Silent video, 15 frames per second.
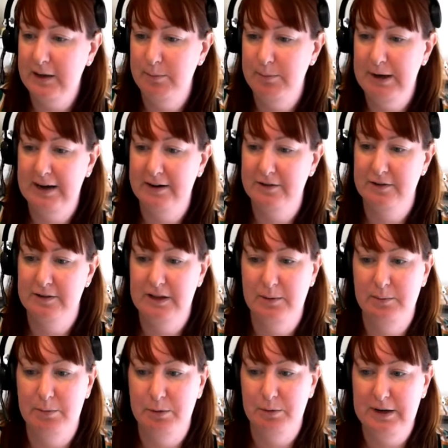impact on the
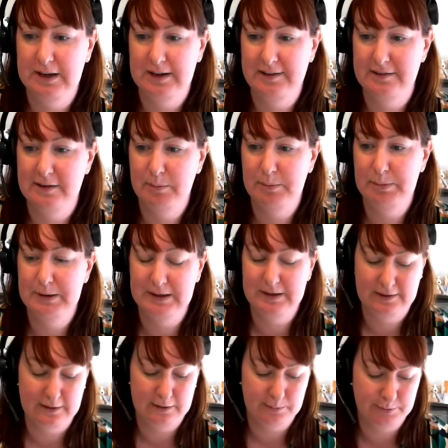employee's
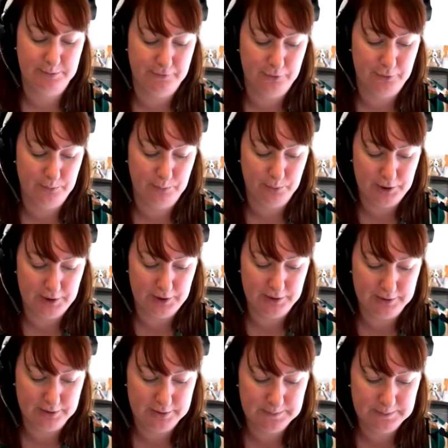ability to perform
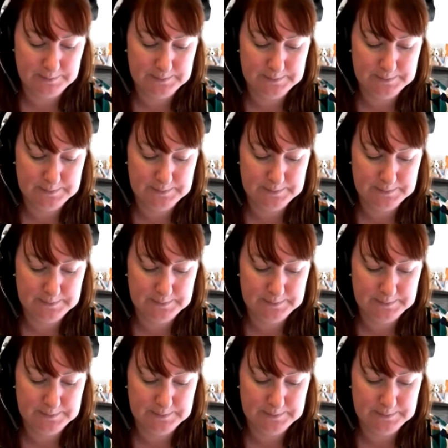work,